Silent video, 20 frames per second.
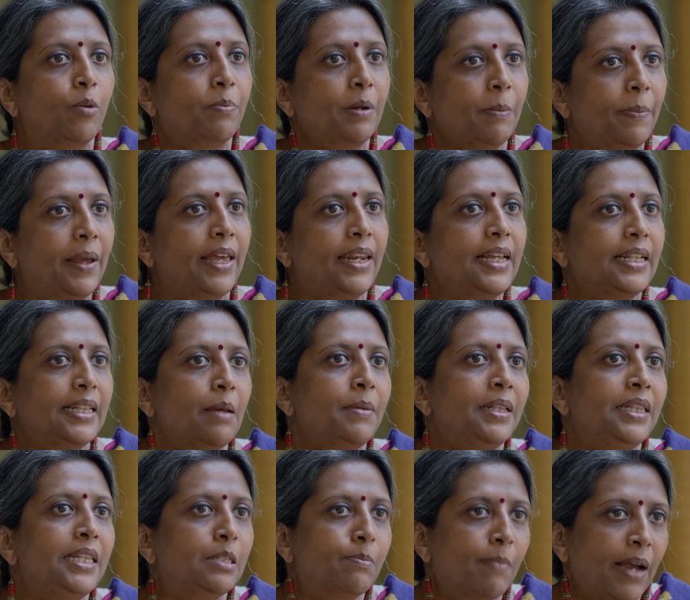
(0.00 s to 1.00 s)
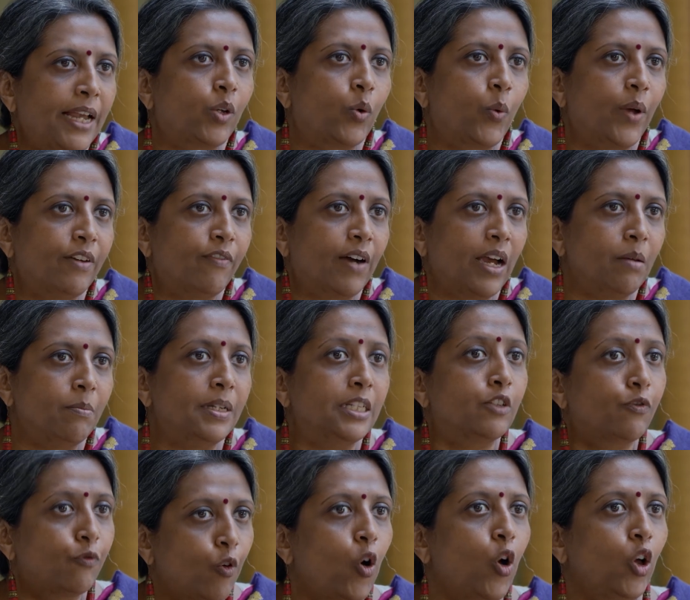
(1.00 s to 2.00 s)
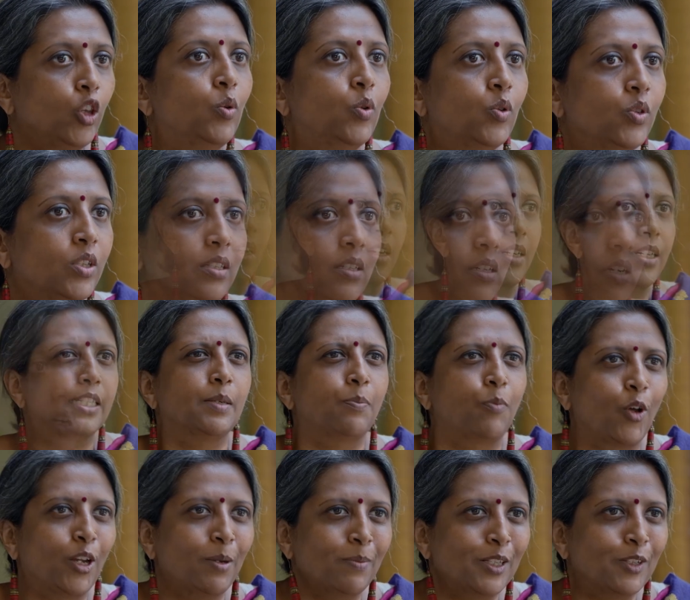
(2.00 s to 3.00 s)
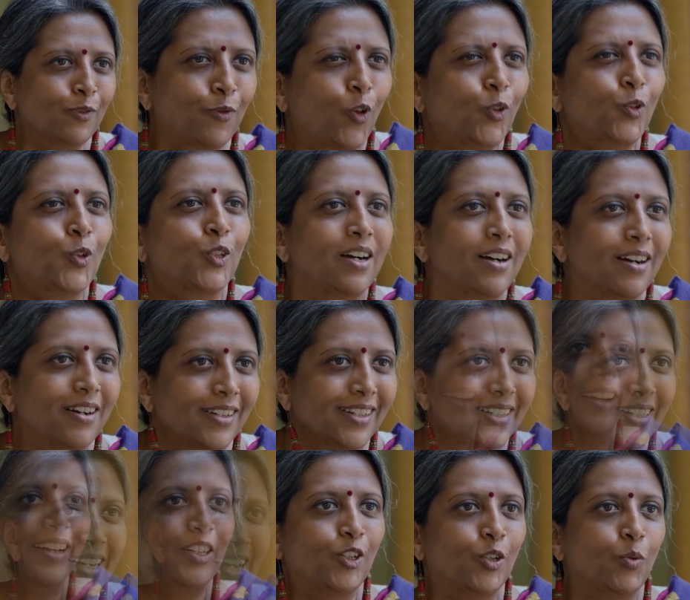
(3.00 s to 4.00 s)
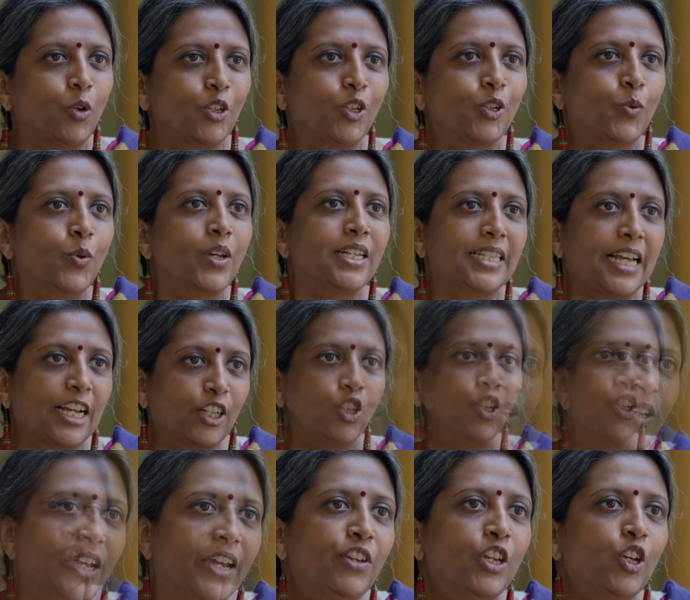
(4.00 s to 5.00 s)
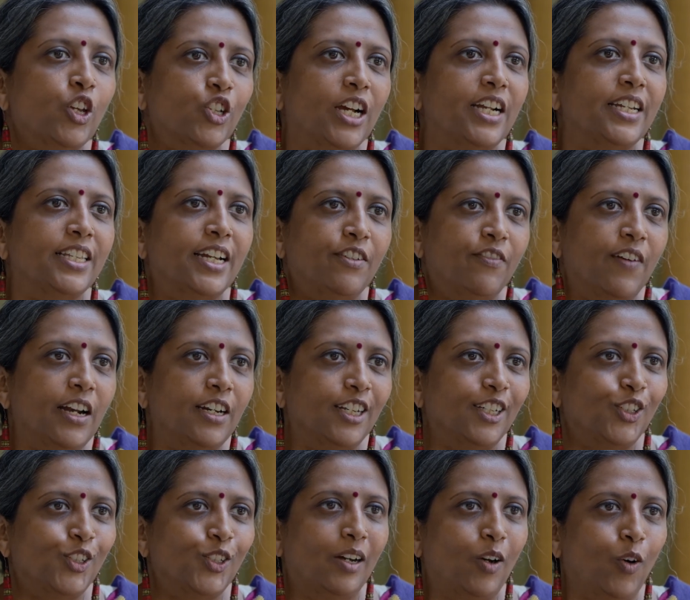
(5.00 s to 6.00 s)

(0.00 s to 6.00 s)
you're preparing them in these micro-environments for those disappointments, for those hurts, what you're doing is actually giving your child the advantage